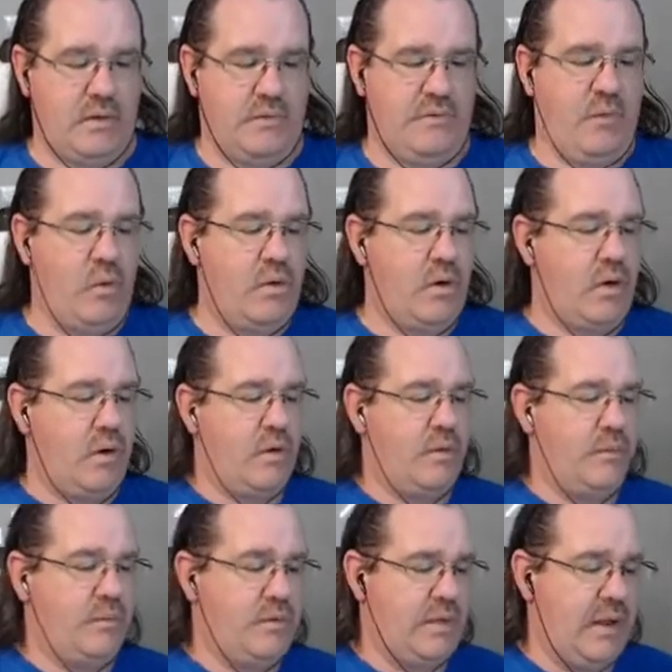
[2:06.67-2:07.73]

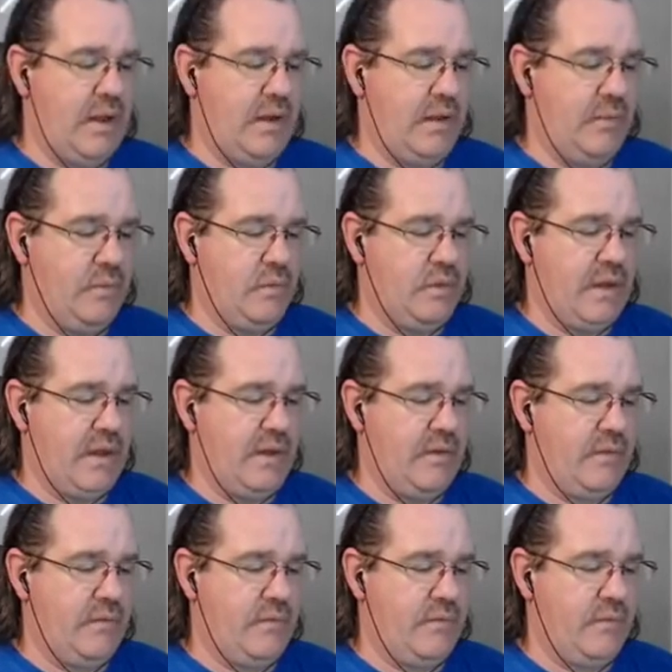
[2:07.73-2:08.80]
forearms, and then we'll
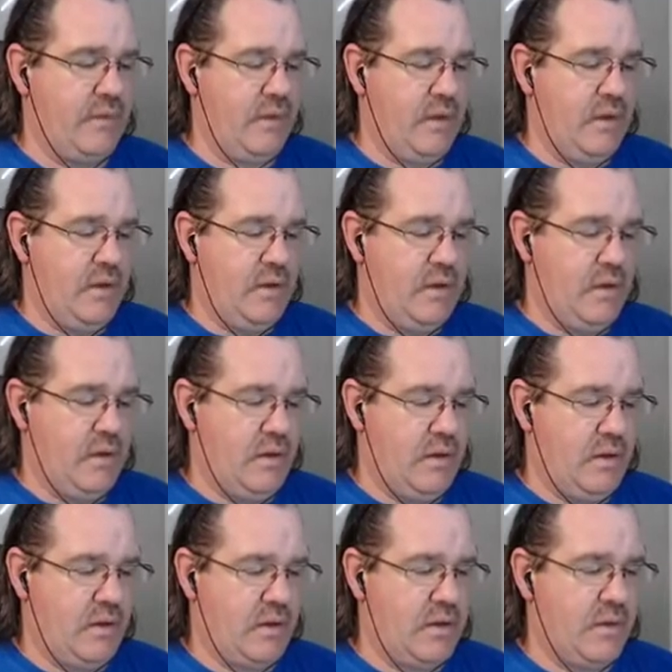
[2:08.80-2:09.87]
have
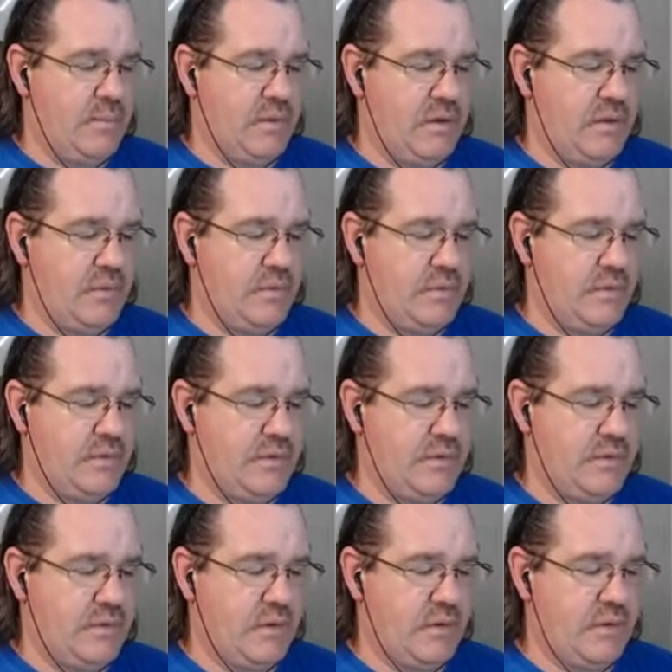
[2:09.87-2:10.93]
a couple other
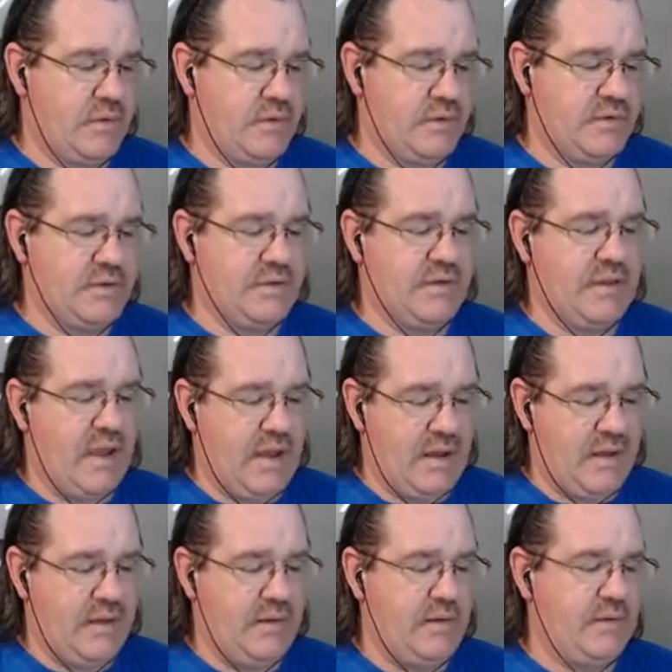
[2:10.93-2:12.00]
ones such as
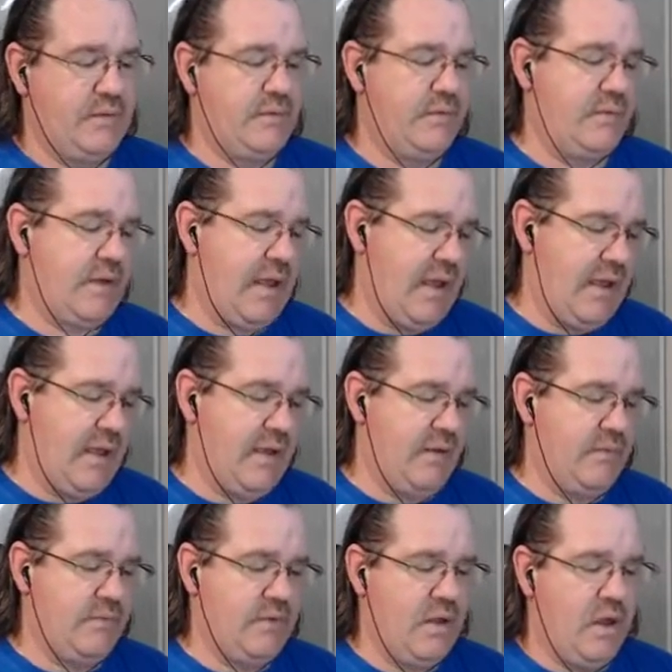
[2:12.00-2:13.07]
thighs,
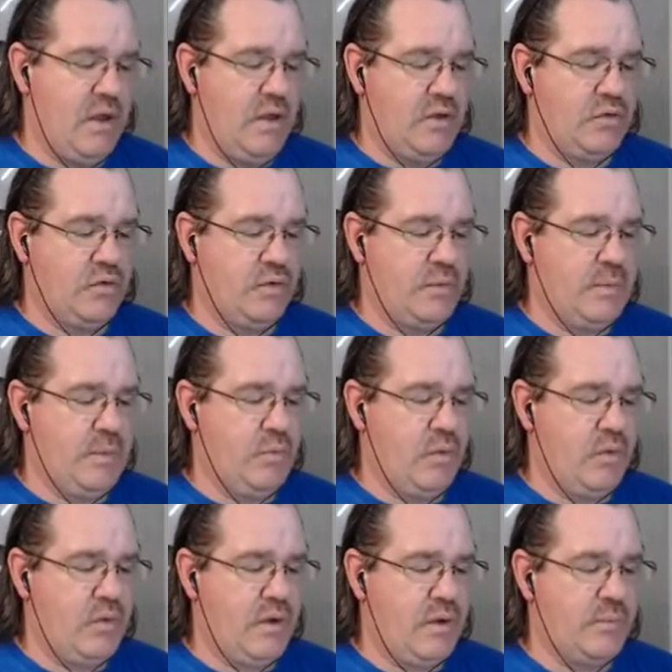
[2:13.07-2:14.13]
calves. So it'll be
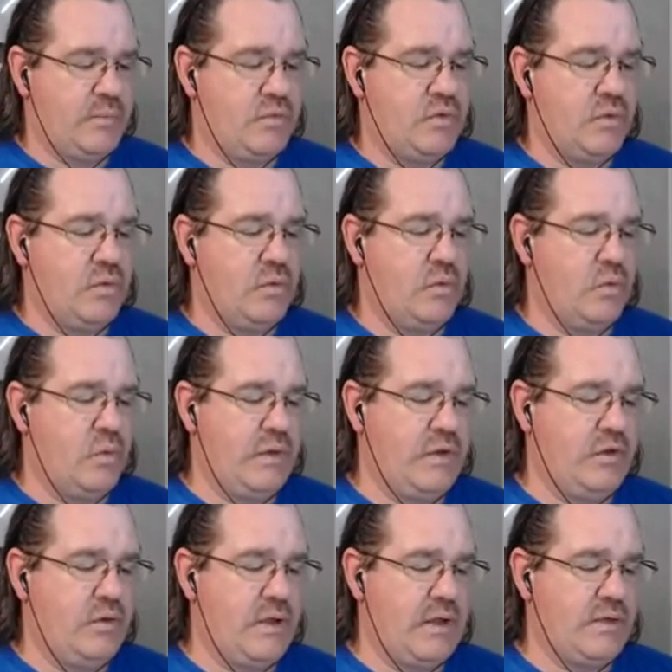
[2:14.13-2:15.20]
broke up, so when
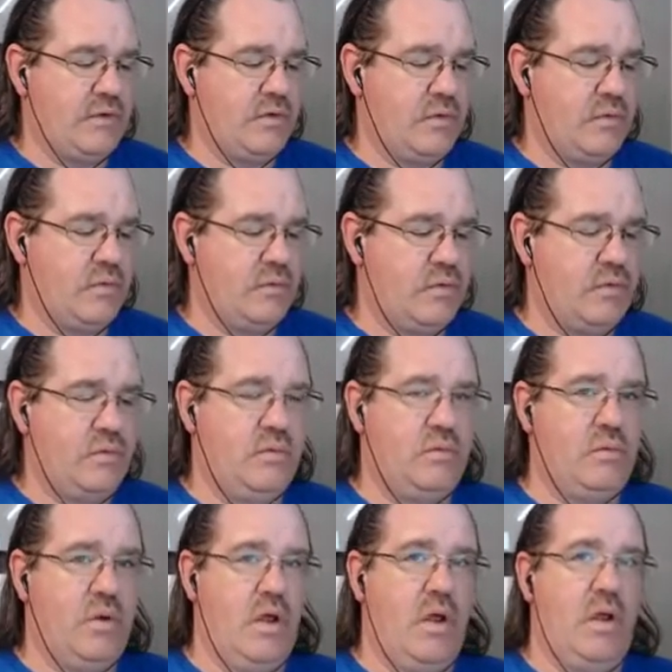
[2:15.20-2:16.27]
you guys go
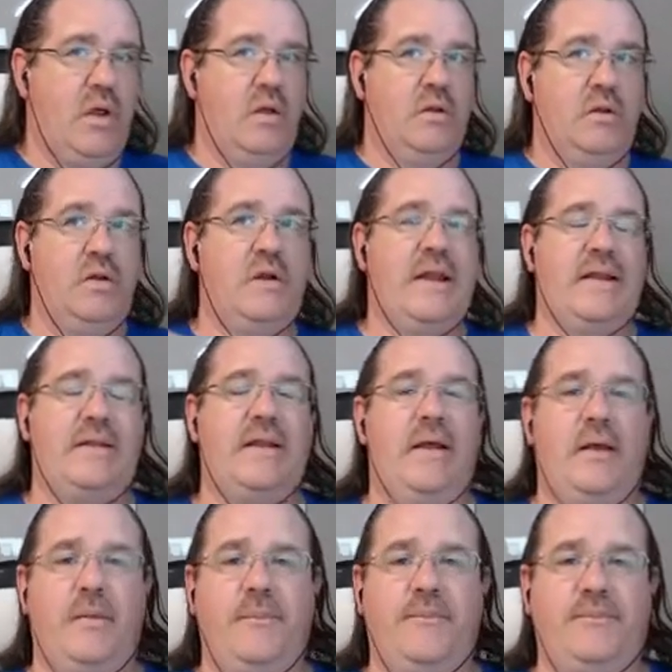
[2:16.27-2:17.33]
to look at
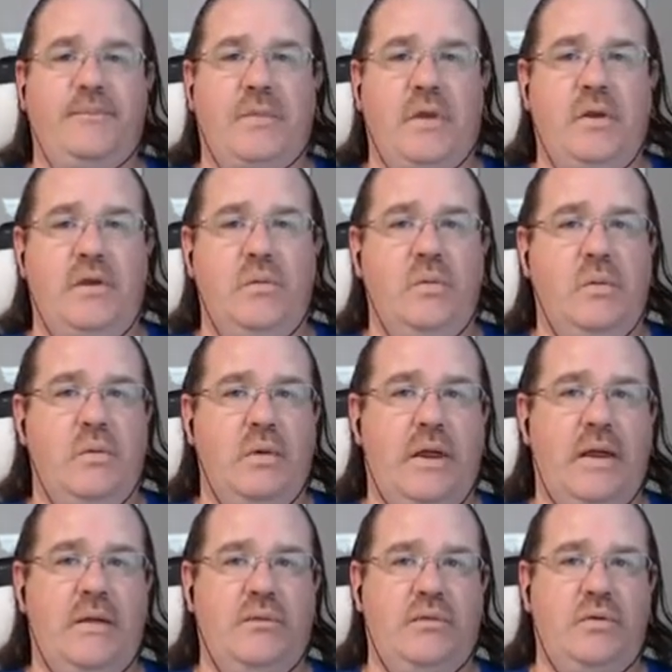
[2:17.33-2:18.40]
them, you won't
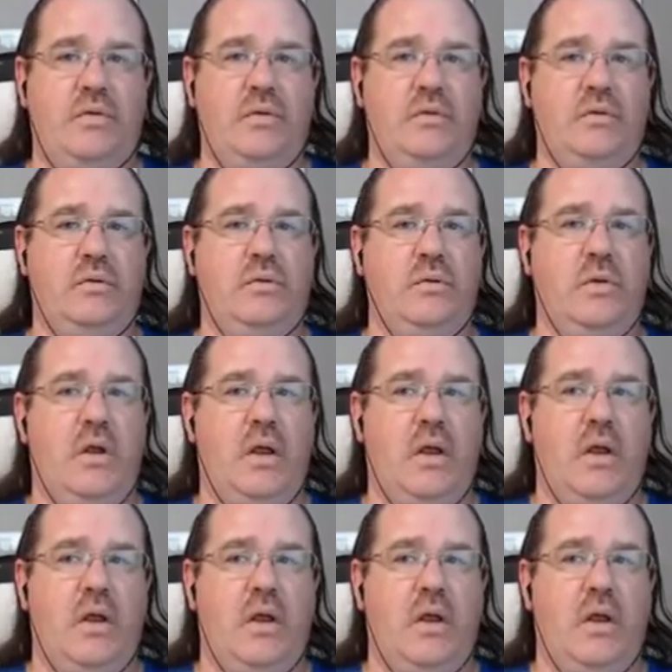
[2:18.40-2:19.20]
have to